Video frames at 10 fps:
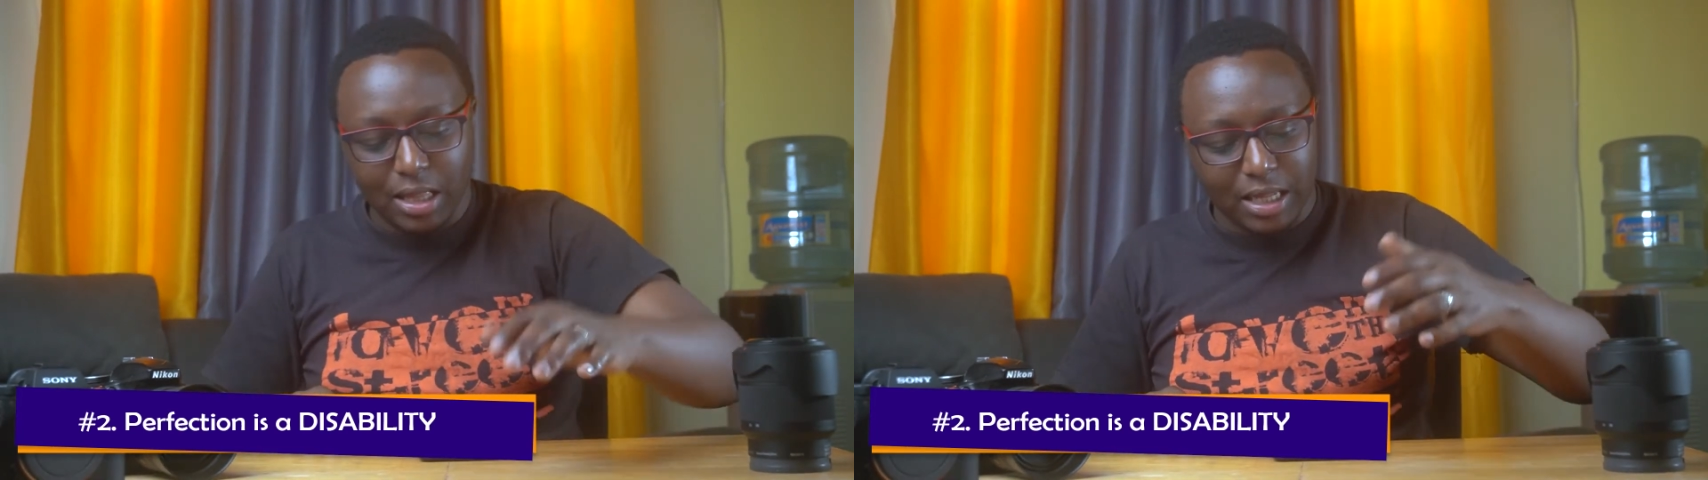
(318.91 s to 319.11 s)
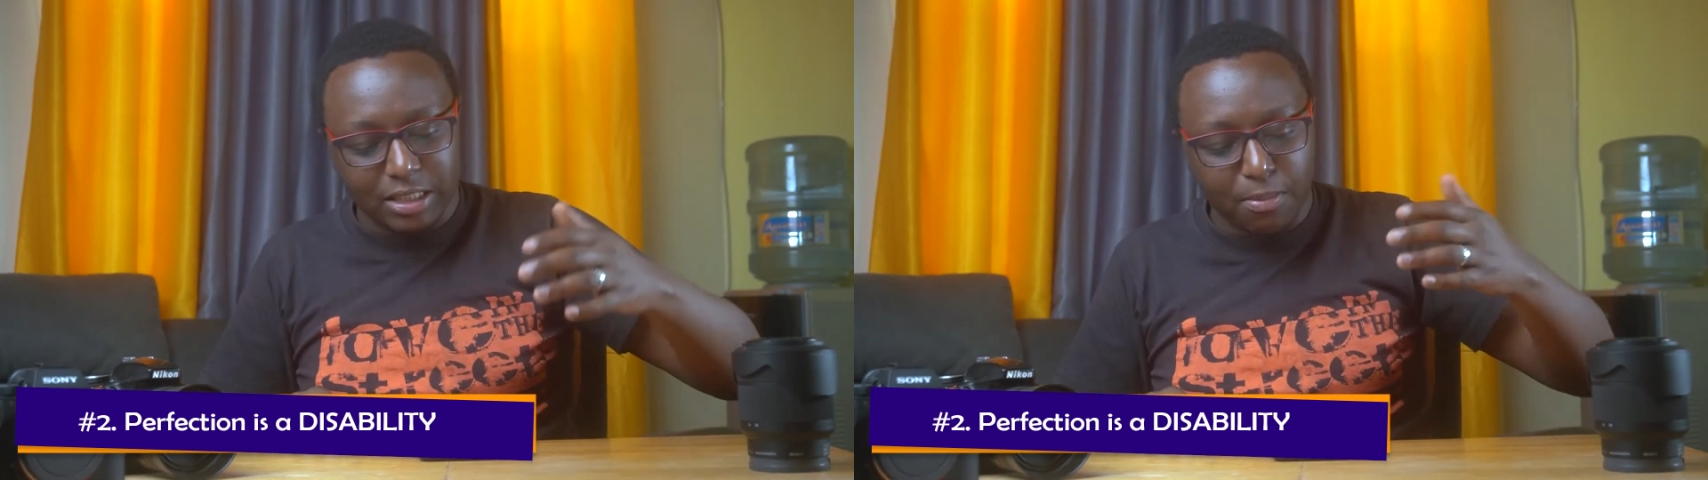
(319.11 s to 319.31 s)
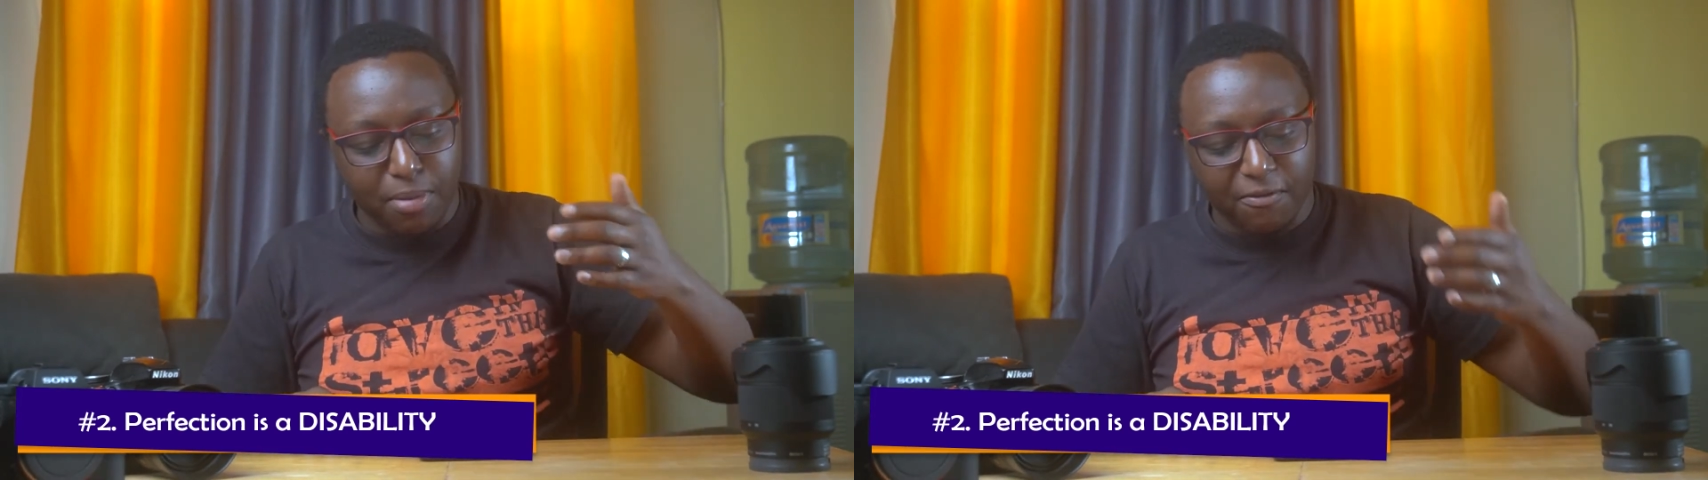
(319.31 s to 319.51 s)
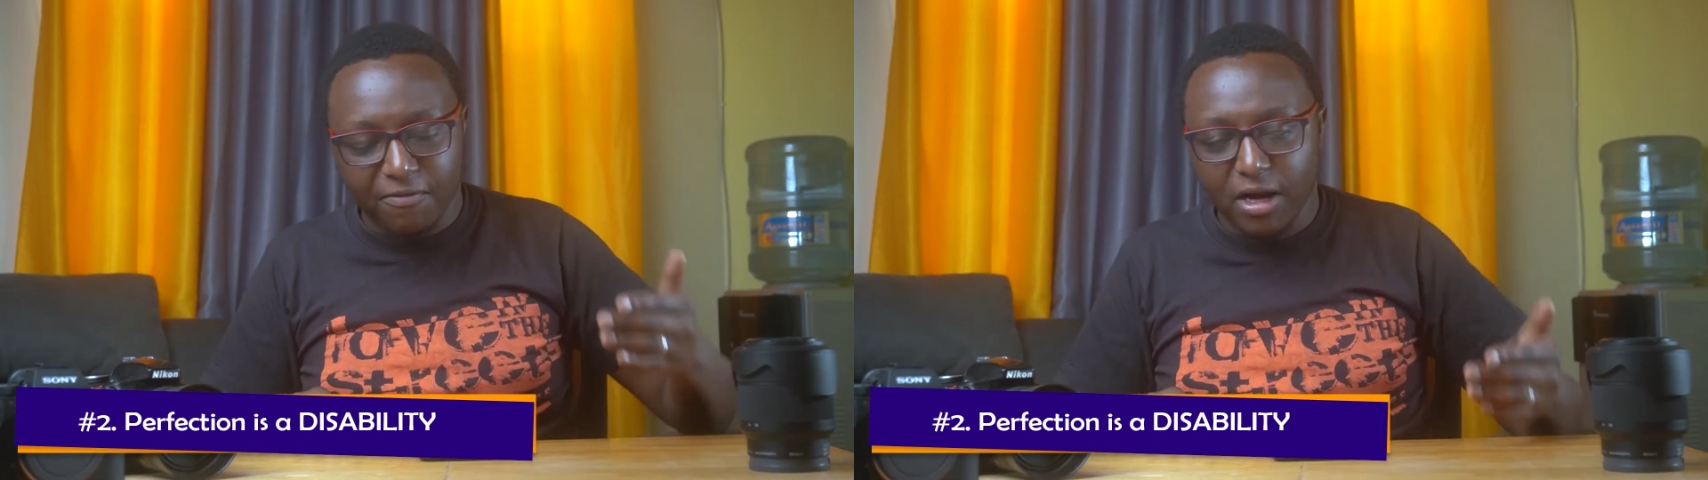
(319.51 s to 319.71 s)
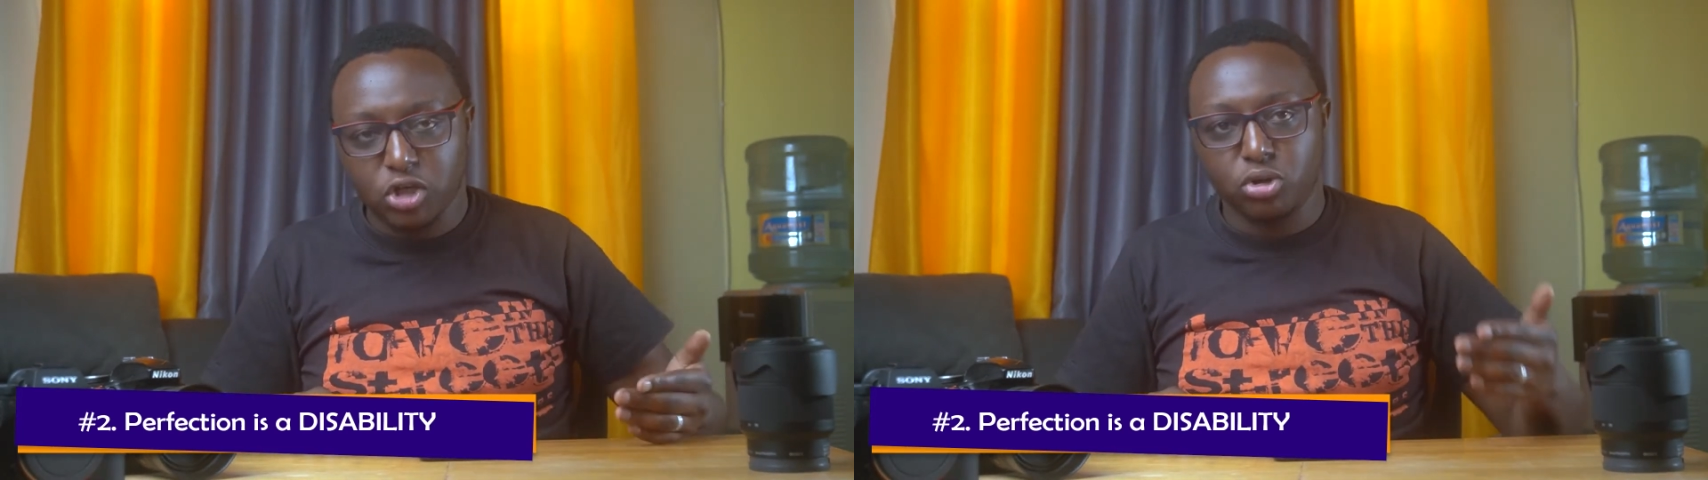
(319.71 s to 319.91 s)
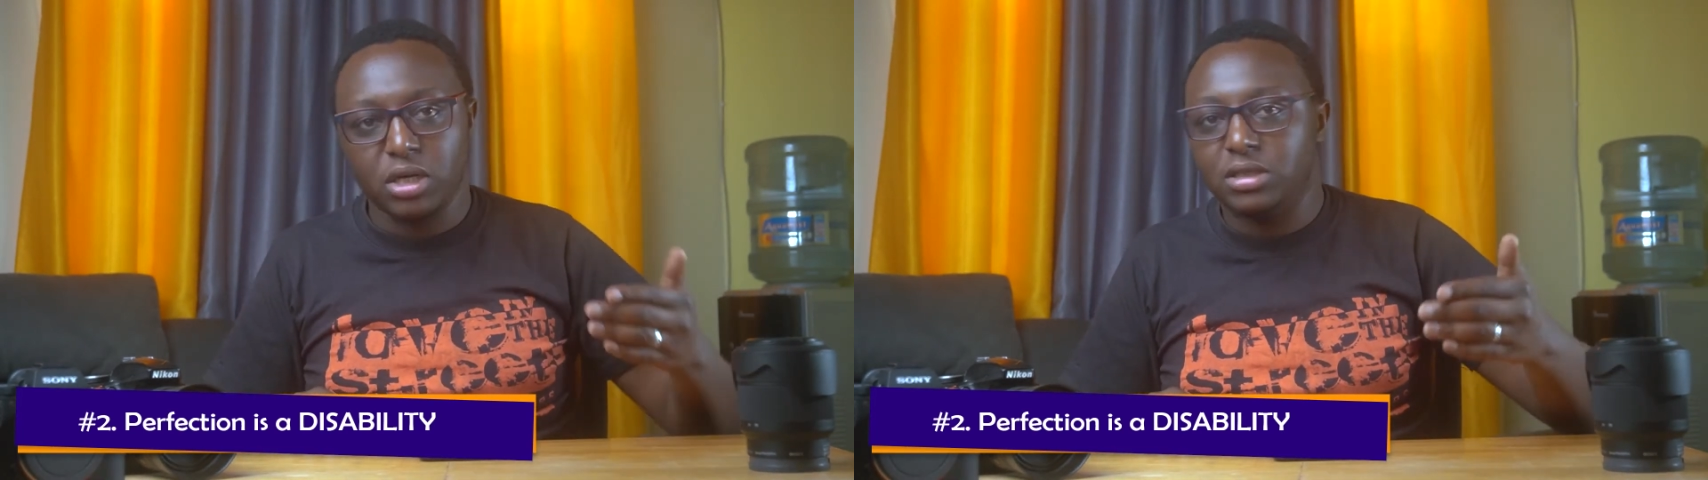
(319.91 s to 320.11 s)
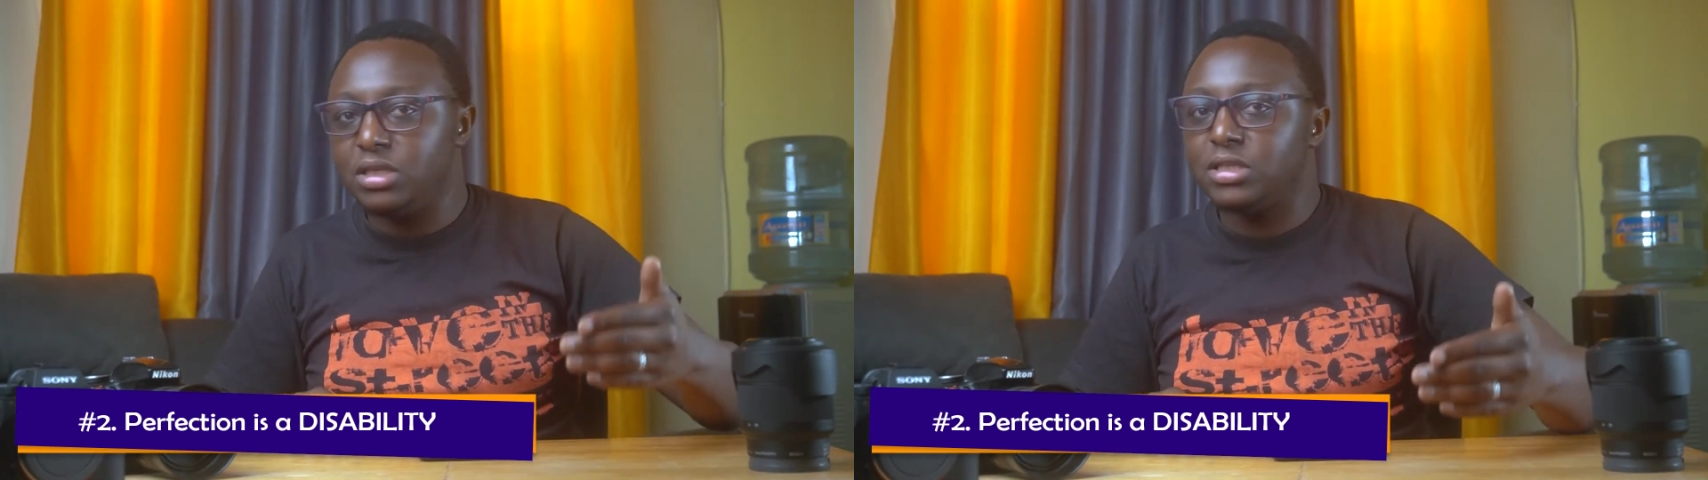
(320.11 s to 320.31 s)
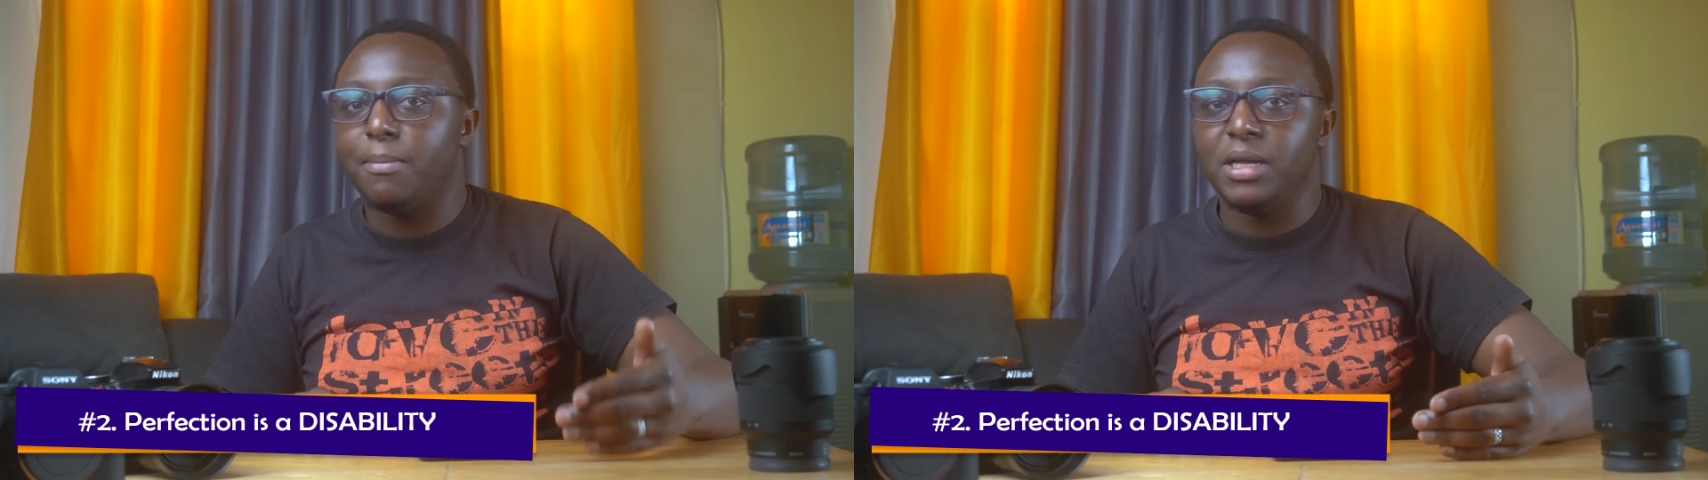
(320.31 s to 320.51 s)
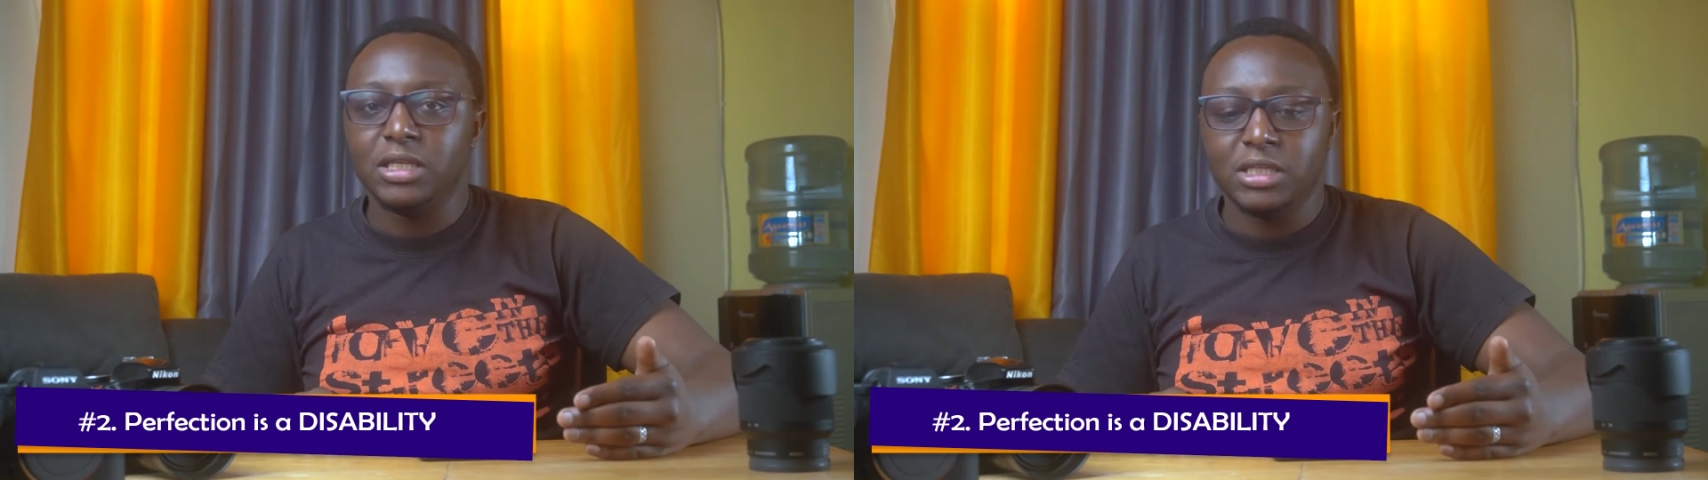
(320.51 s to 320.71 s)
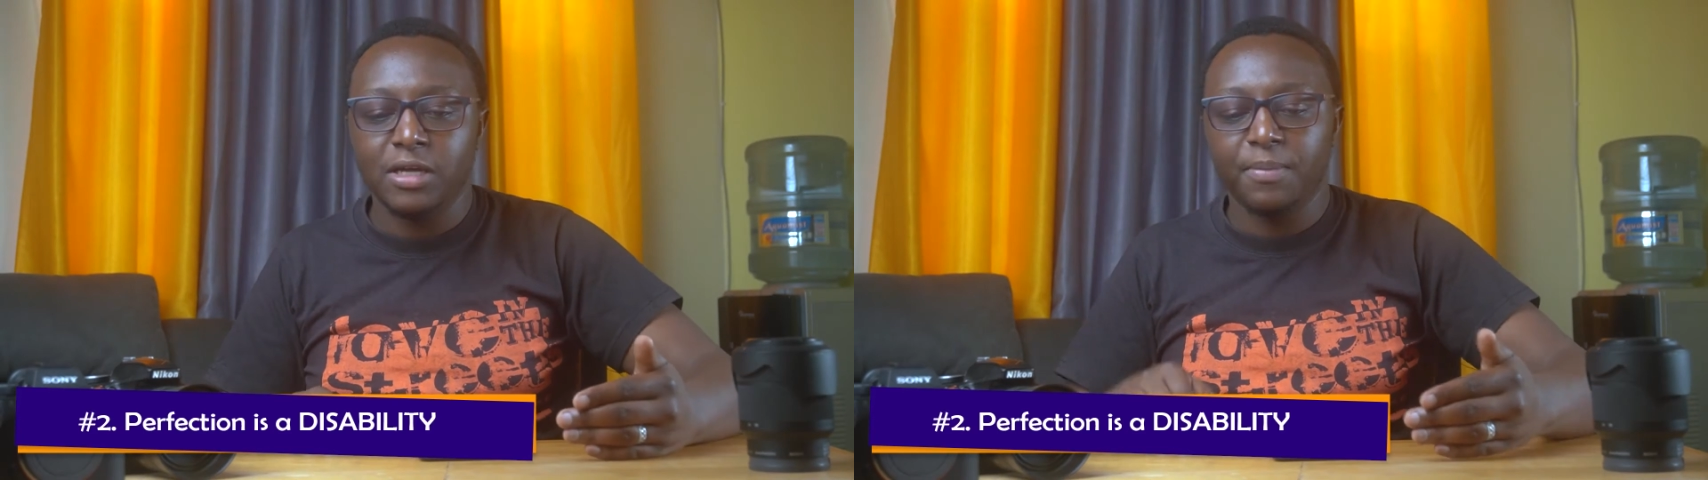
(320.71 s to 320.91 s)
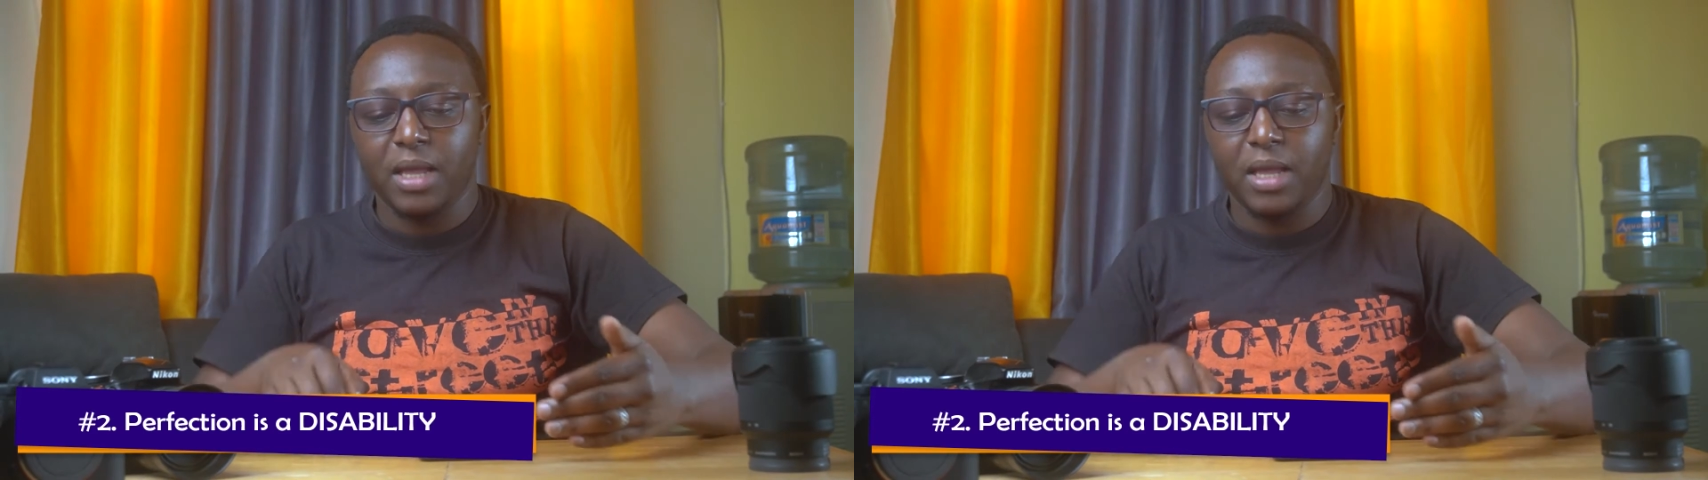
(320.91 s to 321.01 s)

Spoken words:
that perfection is disability,